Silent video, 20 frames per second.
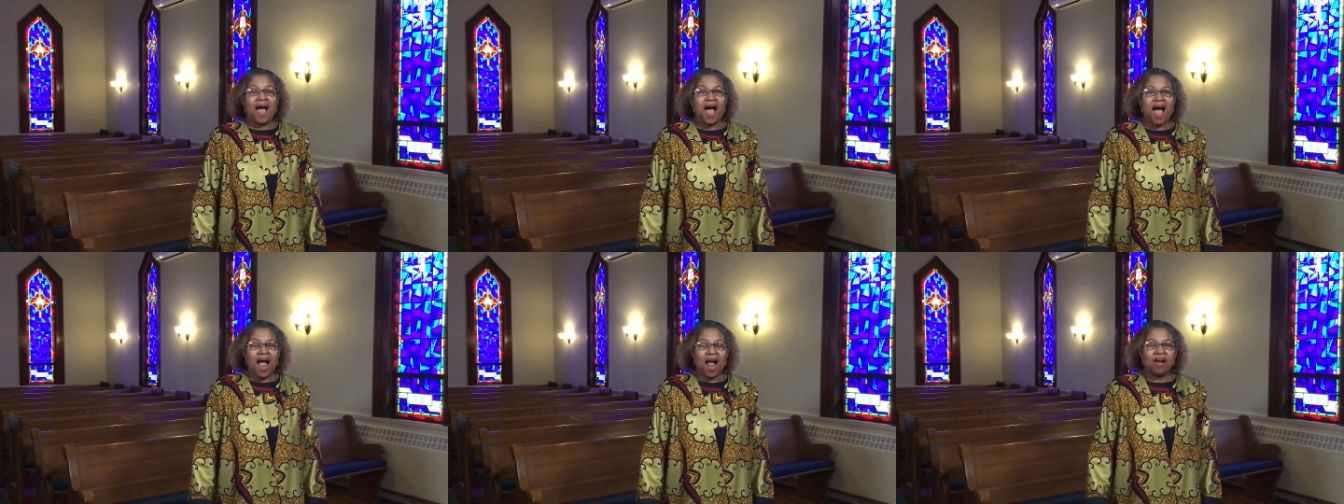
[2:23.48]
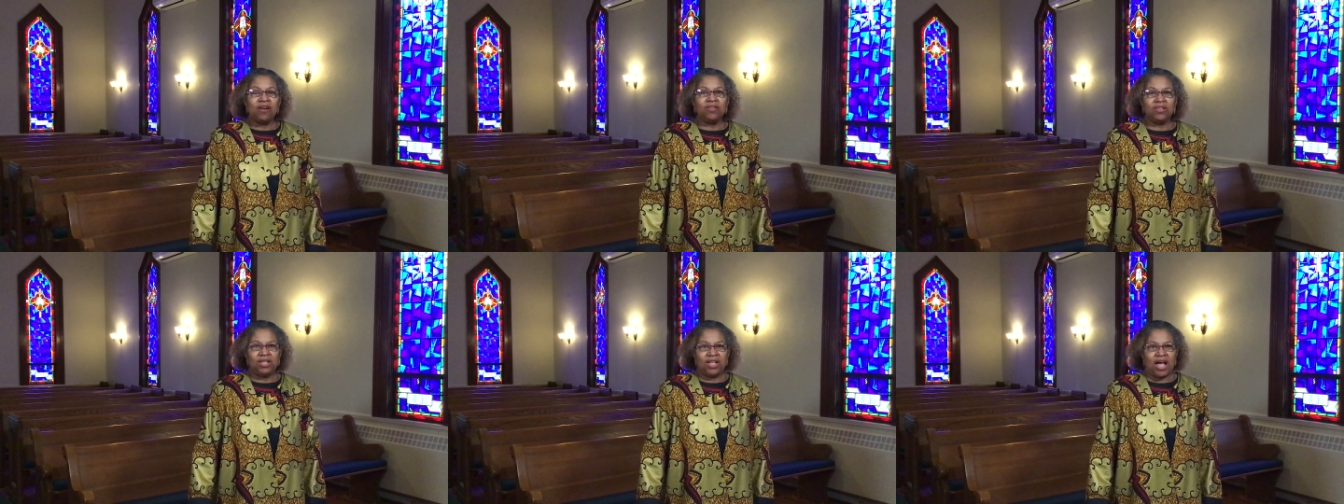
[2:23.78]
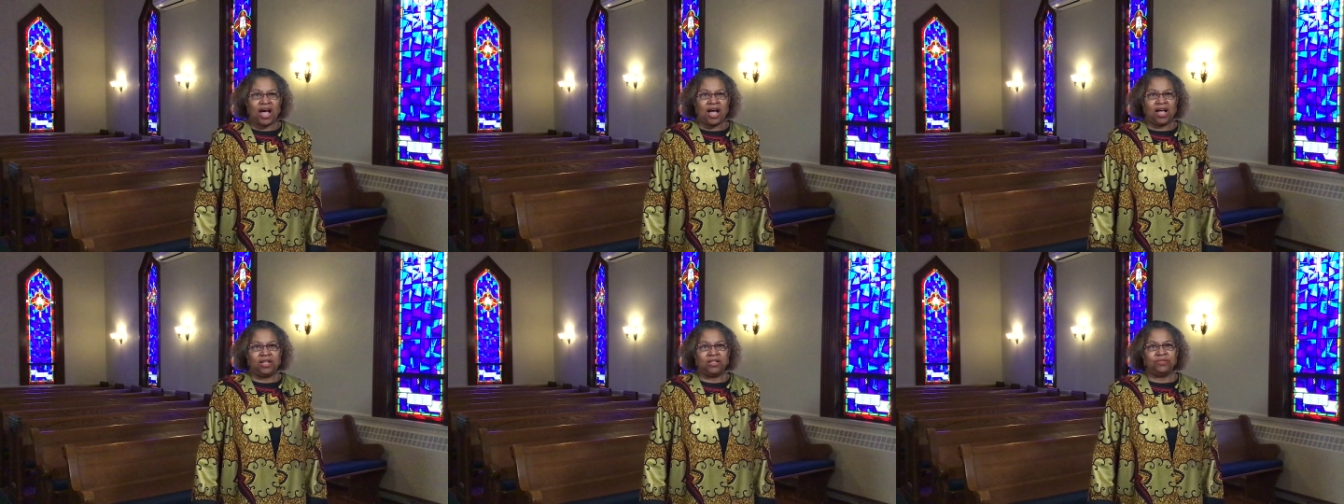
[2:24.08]
Our
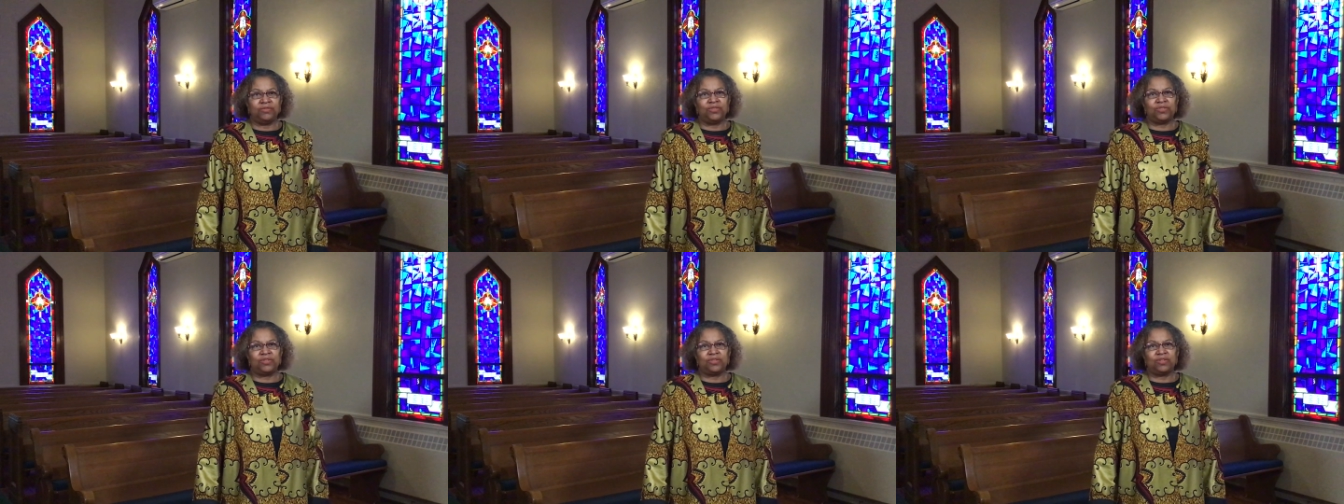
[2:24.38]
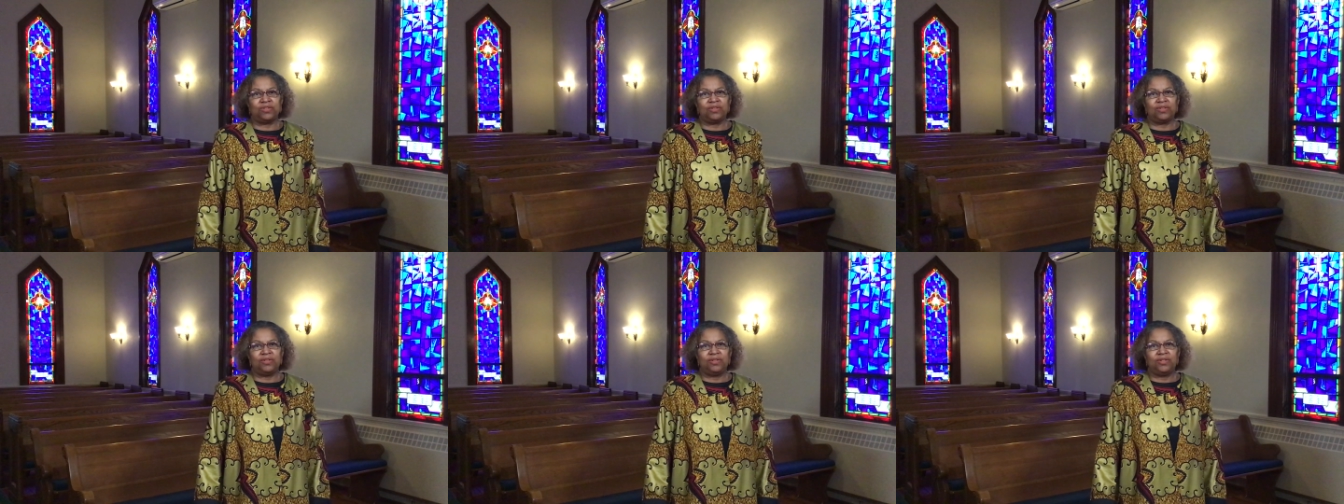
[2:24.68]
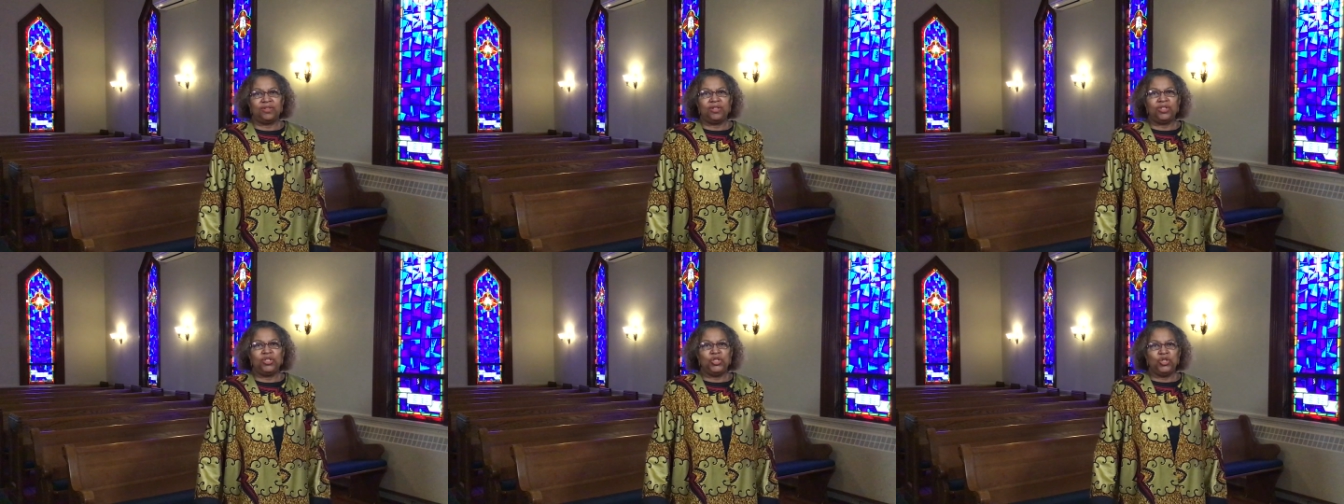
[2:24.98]
lives,
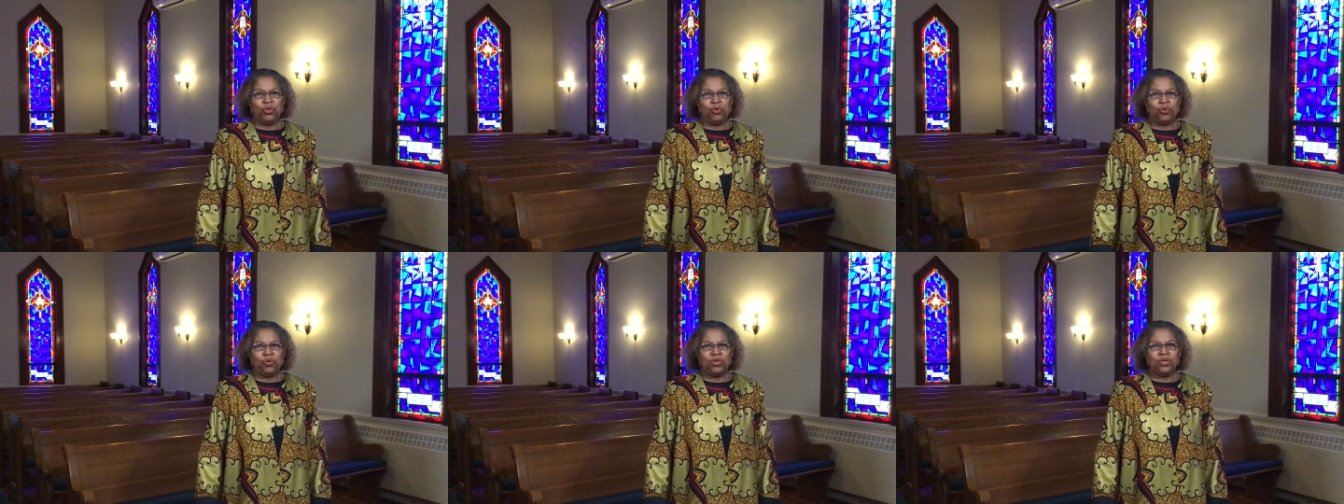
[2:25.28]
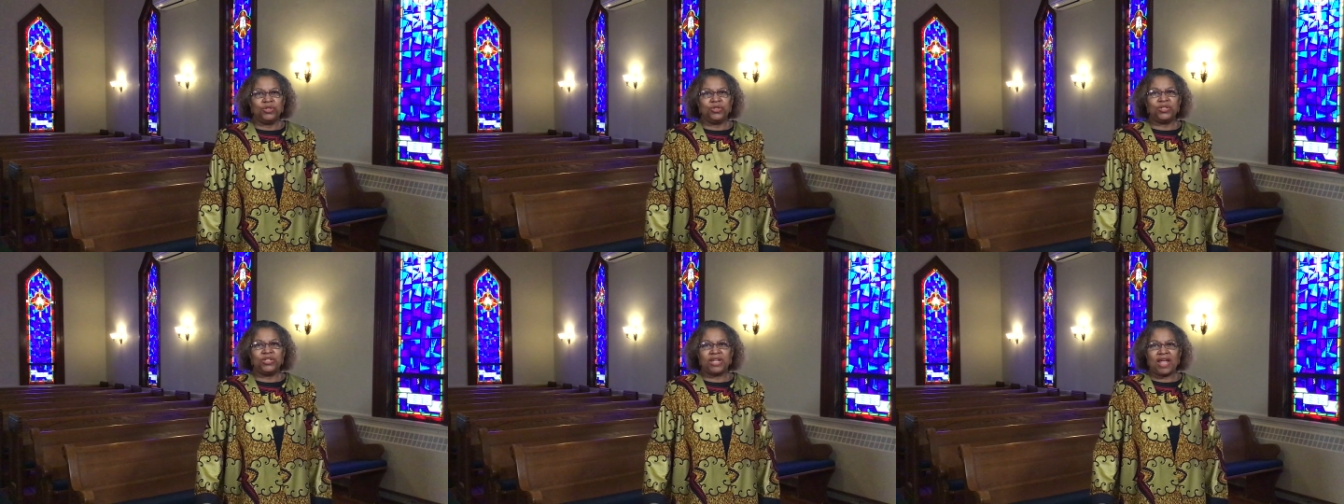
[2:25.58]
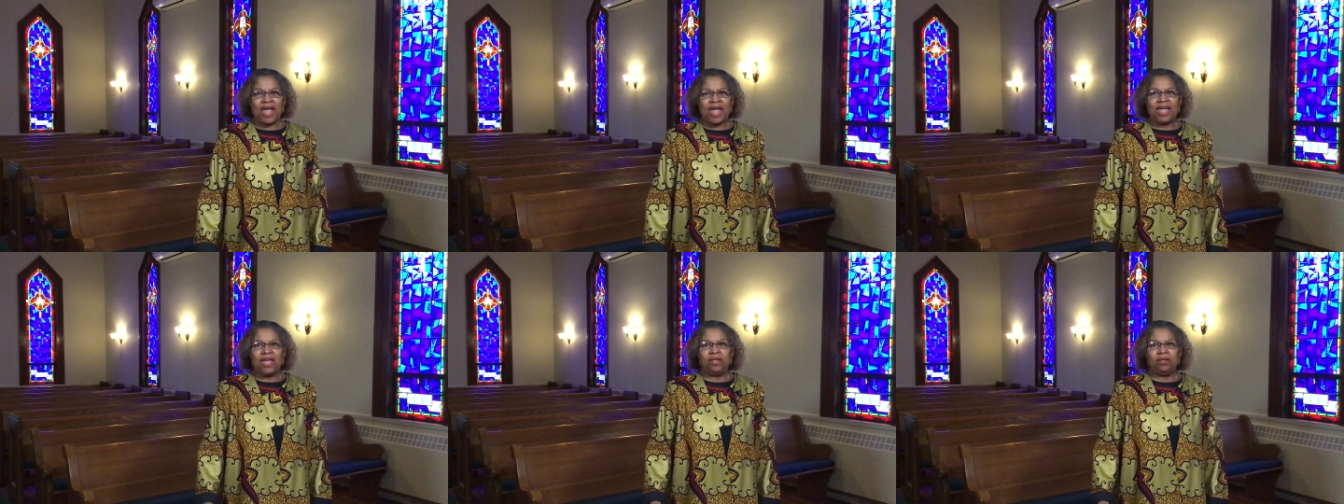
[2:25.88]
yours
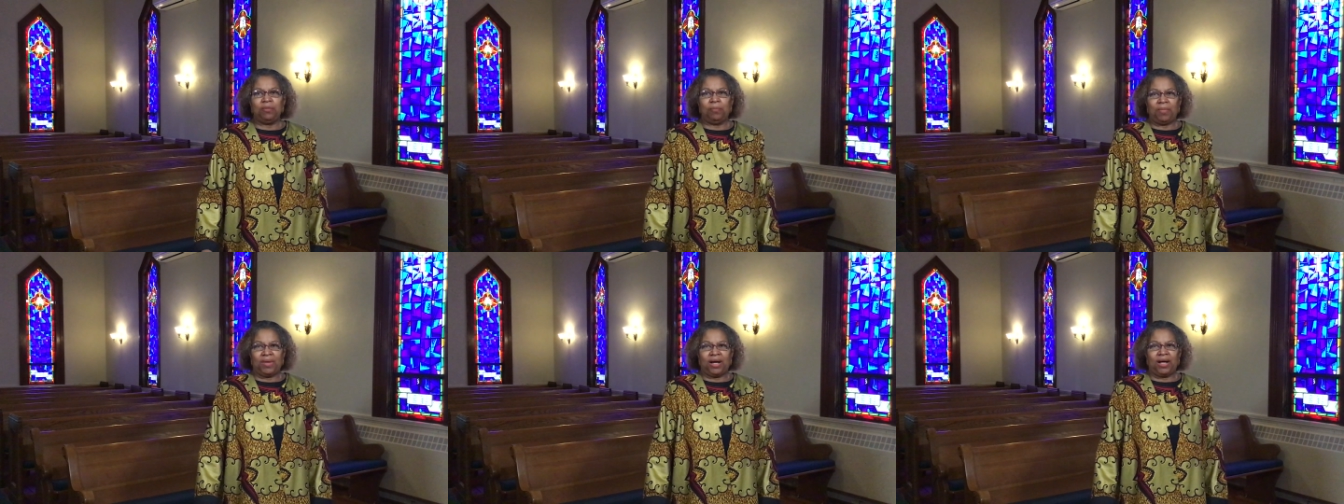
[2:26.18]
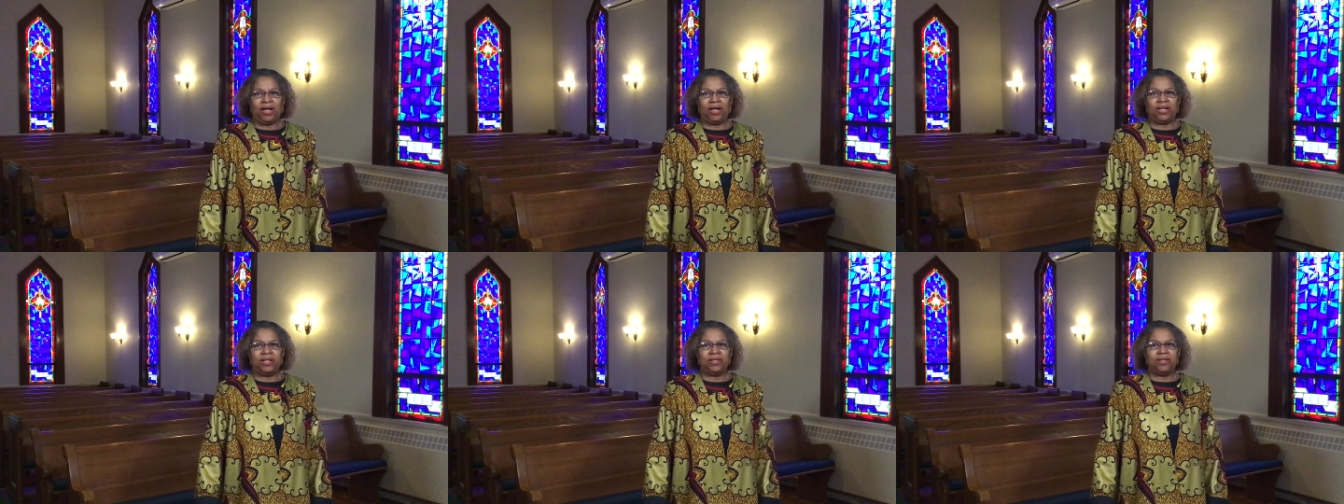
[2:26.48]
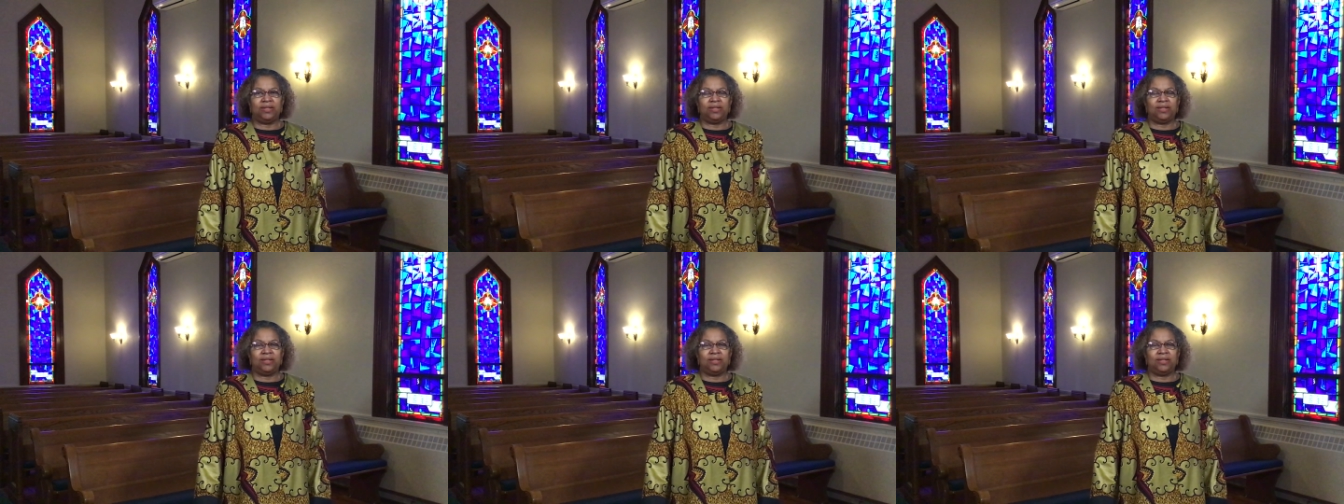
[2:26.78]
and mine,